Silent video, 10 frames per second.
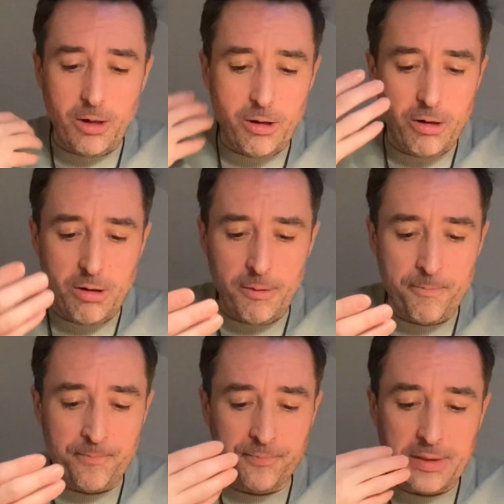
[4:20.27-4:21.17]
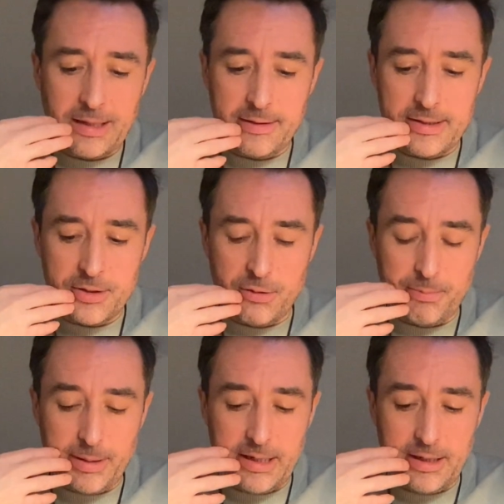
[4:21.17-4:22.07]
Or this could
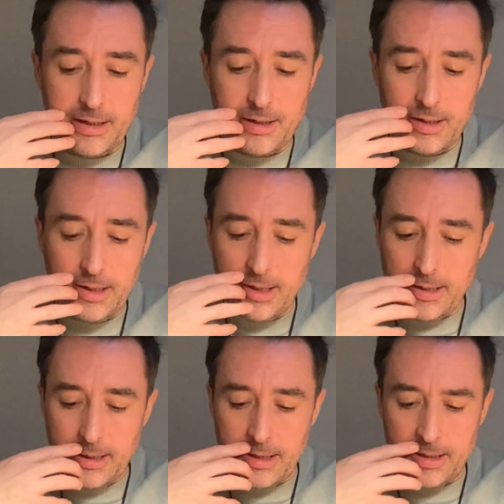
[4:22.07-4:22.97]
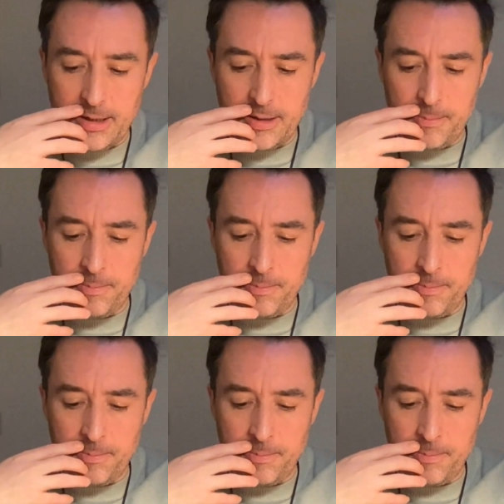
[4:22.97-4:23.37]
be there